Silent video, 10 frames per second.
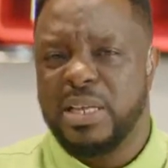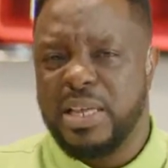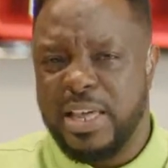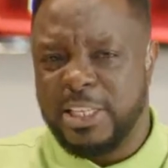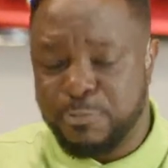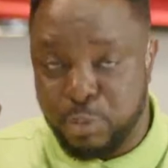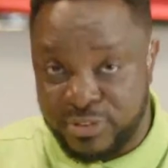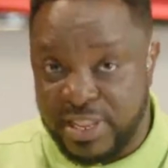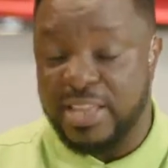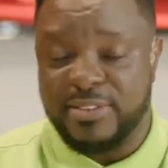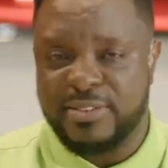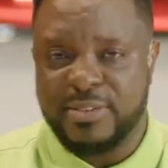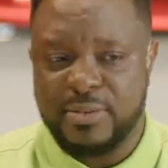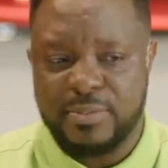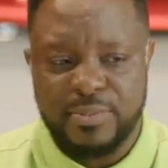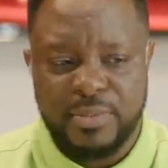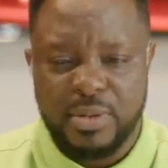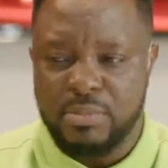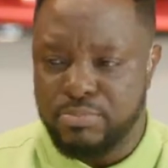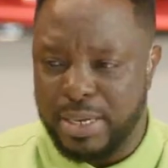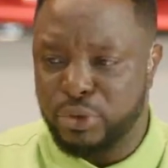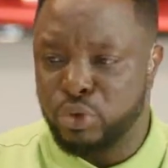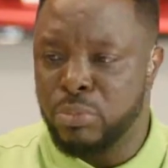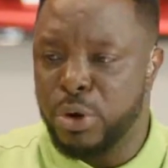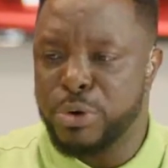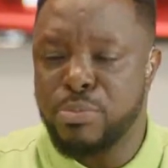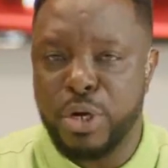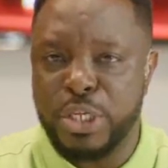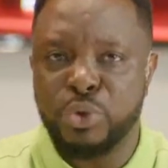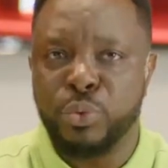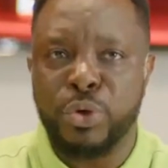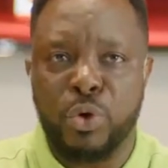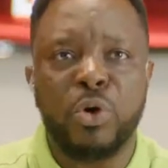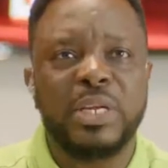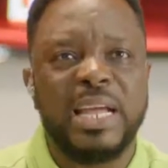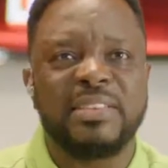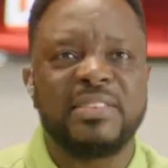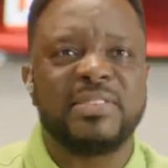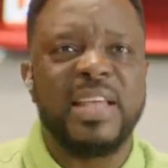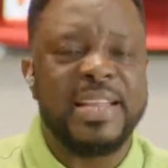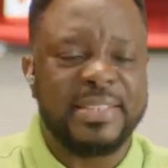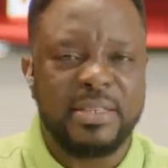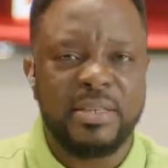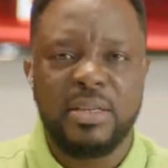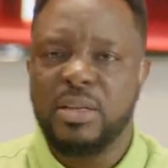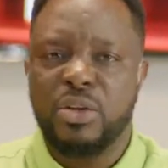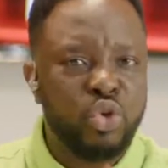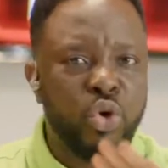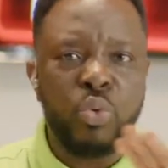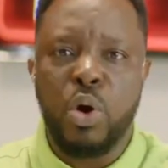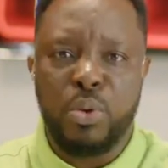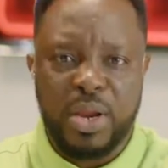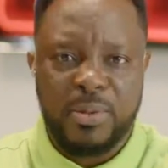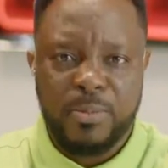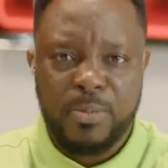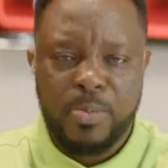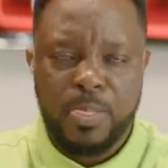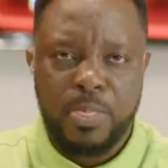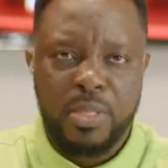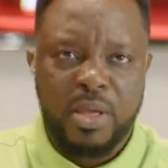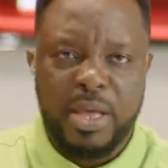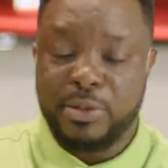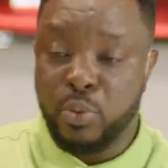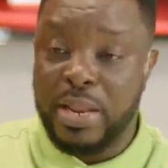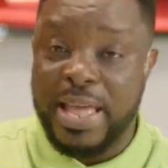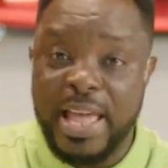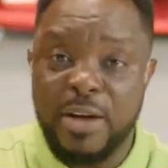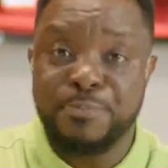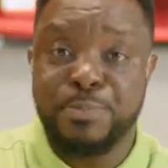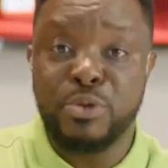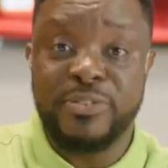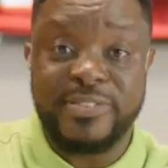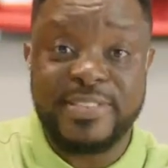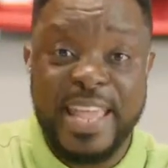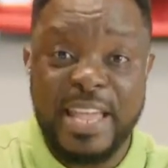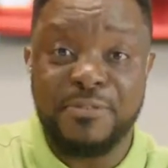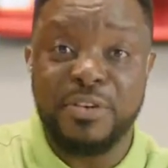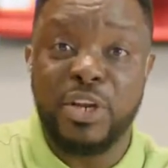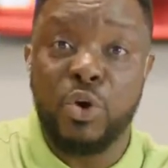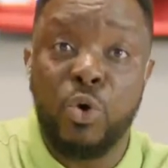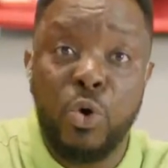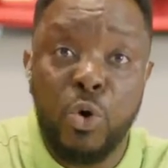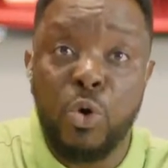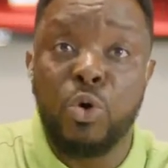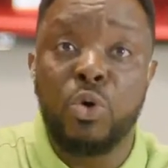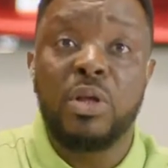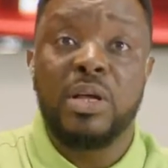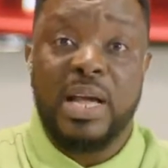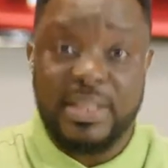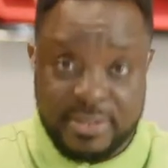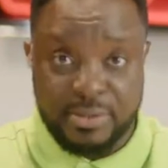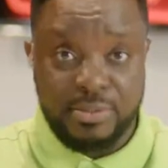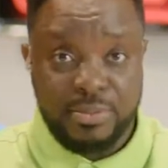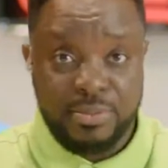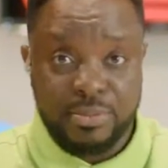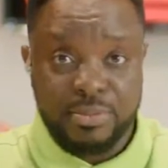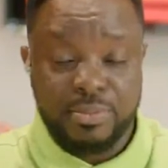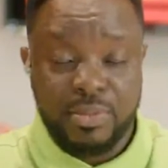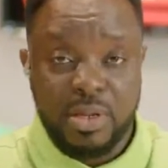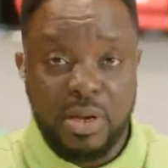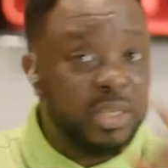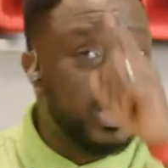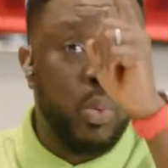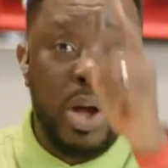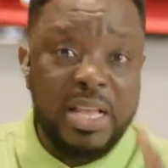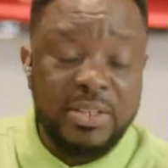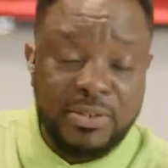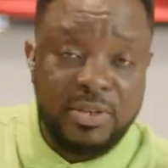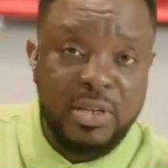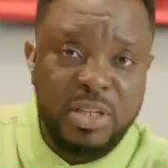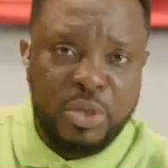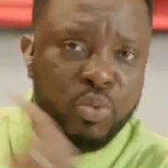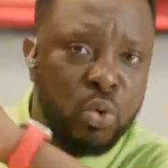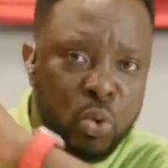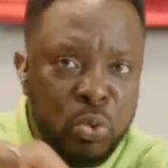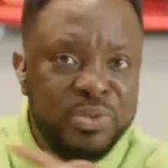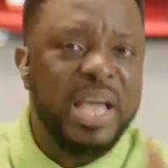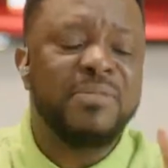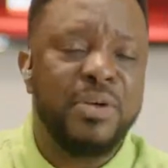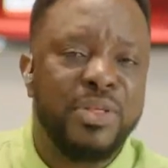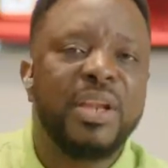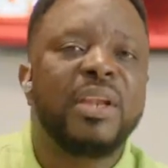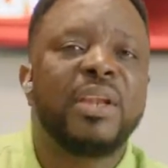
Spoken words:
It's possessed. By tomorrow morning, you record that it is dead. Don't worry. It will help you save the whole cattle. Otherwise, you lose everything.